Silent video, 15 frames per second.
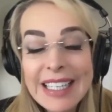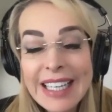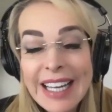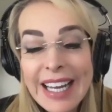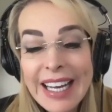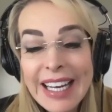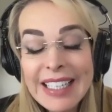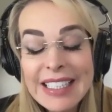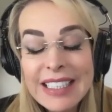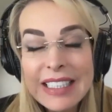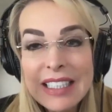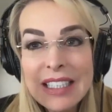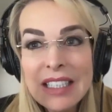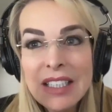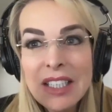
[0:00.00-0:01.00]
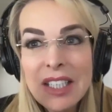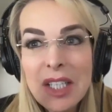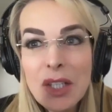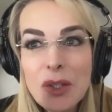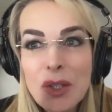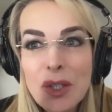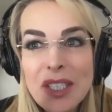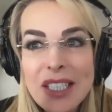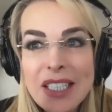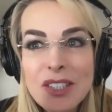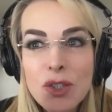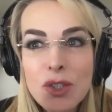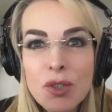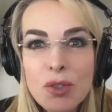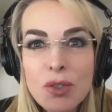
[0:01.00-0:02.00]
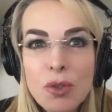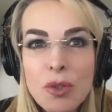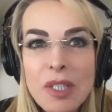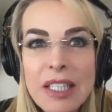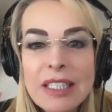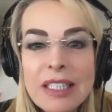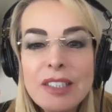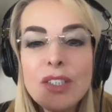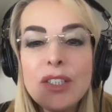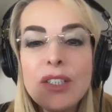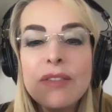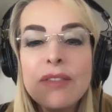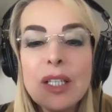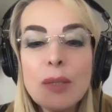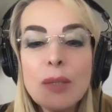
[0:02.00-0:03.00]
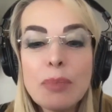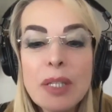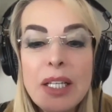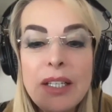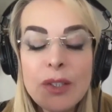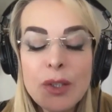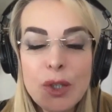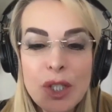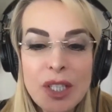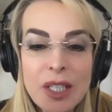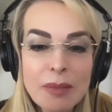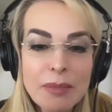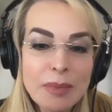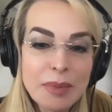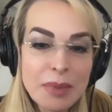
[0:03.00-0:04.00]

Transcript: And the other thing is you needed to develop leadership